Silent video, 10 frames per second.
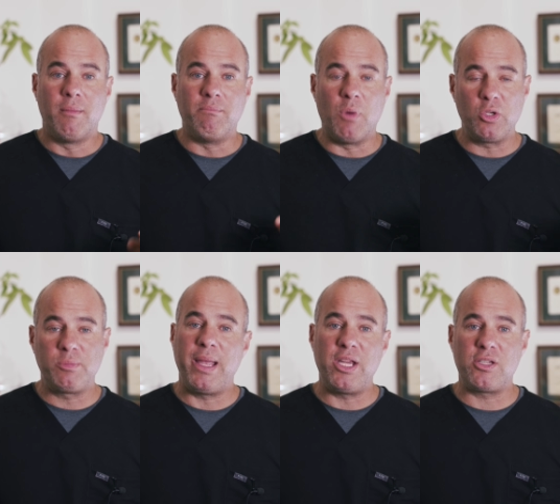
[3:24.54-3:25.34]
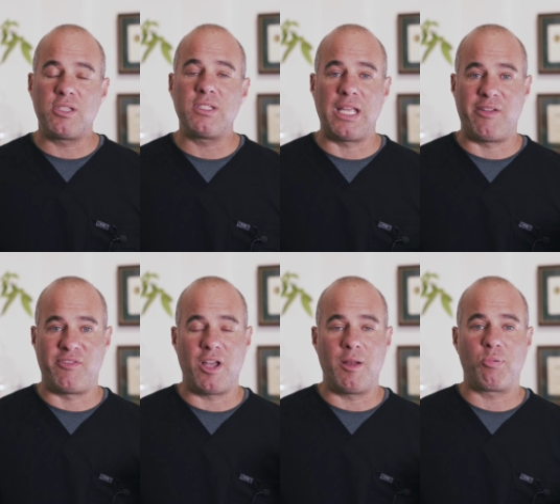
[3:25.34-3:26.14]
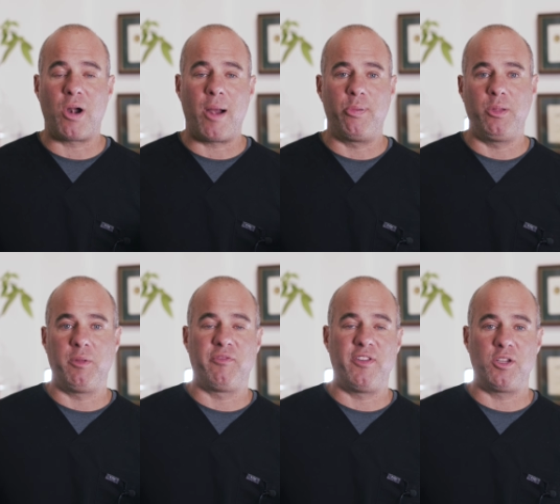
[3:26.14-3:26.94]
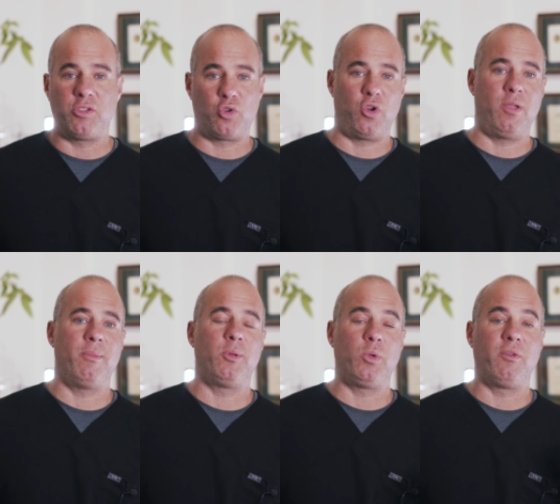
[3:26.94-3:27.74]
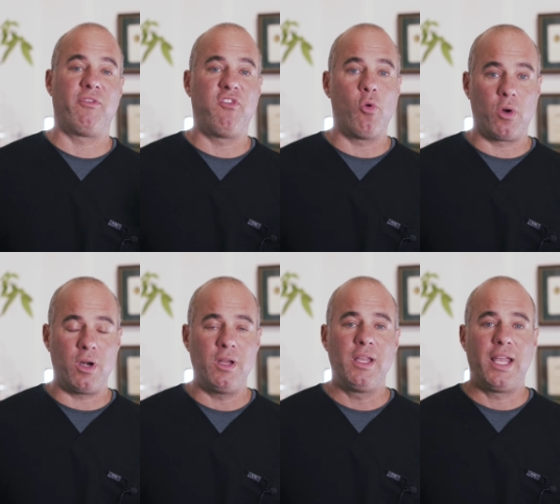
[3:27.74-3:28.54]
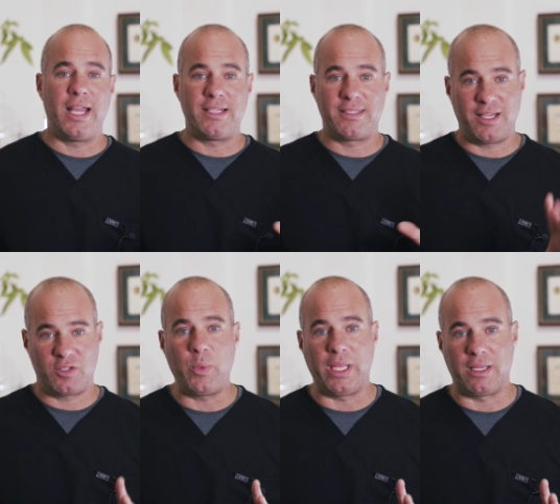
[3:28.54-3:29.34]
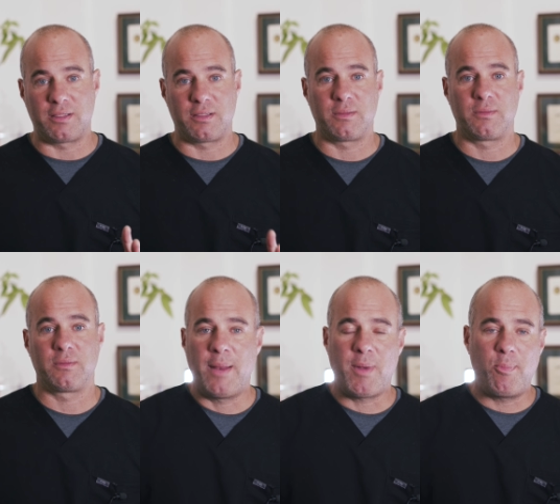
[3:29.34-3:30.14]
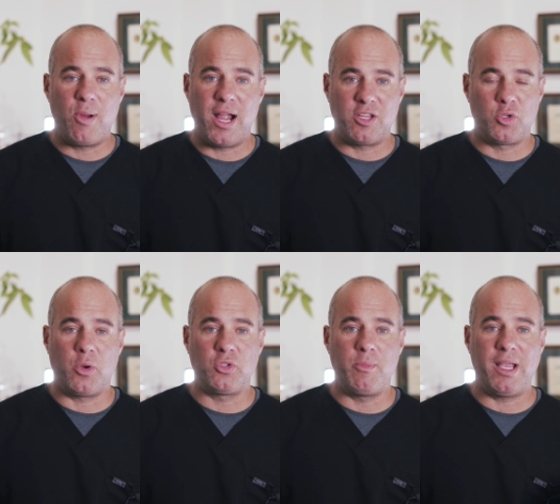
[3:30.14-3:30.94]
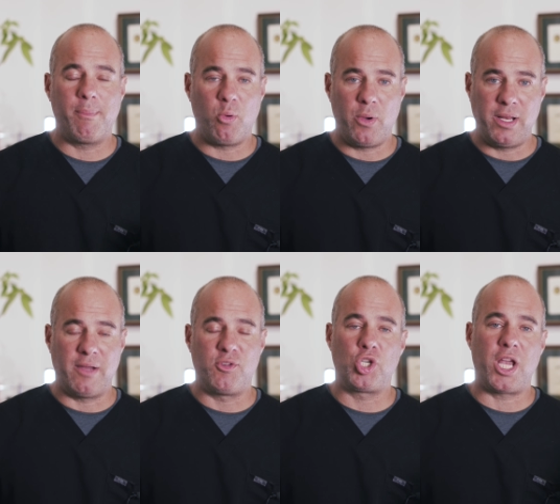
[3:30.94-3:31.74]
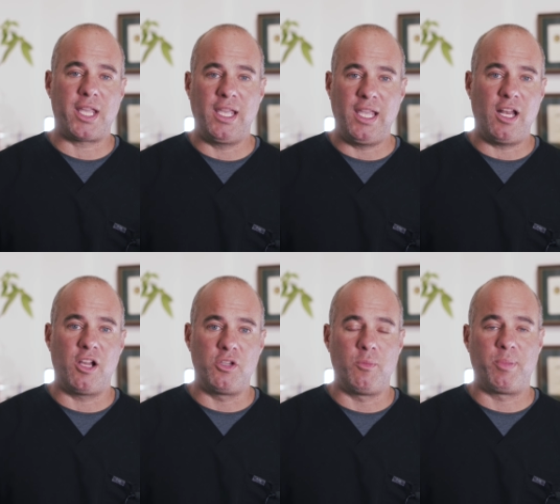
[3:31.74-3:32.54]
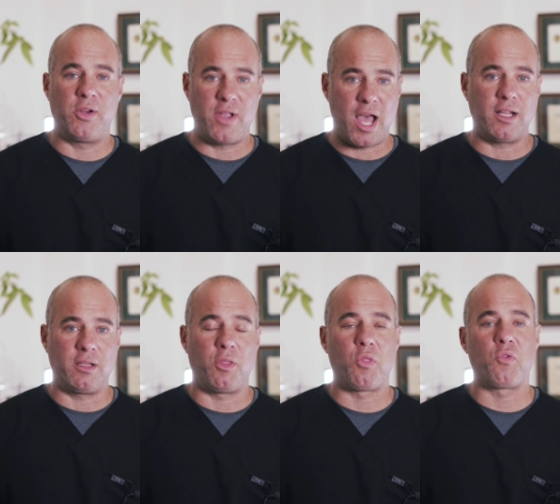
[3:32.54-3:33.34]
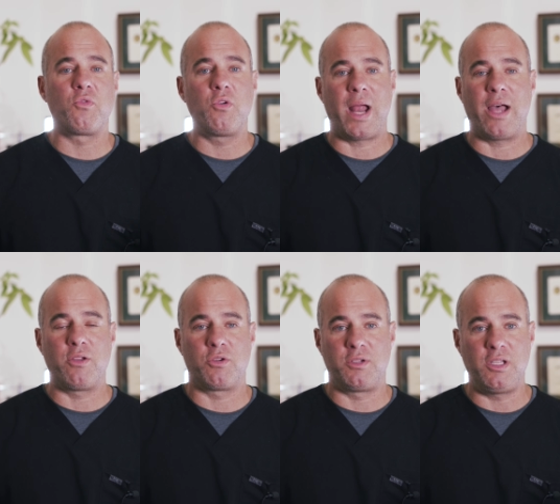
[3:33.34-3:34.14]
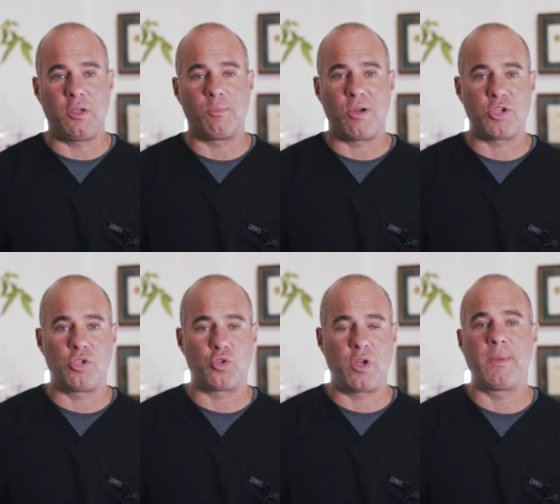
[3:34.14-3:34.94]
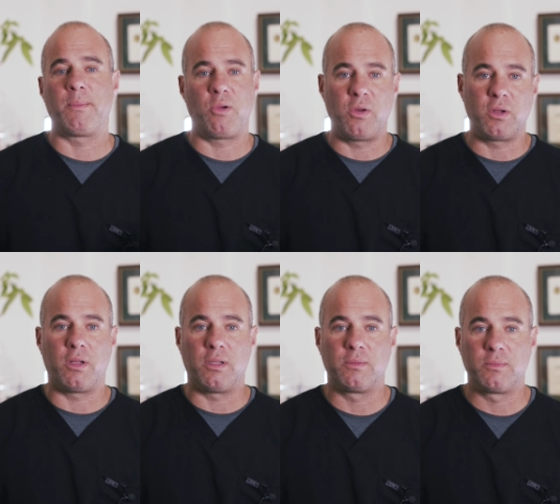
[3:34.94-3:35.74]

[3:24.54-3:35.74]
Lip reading: Most patients, if done properly, will finish the treatment between 4 and 6 weeks. In my practice, we also make a point of checking in on you periodically throughout your decompression treatment protocol.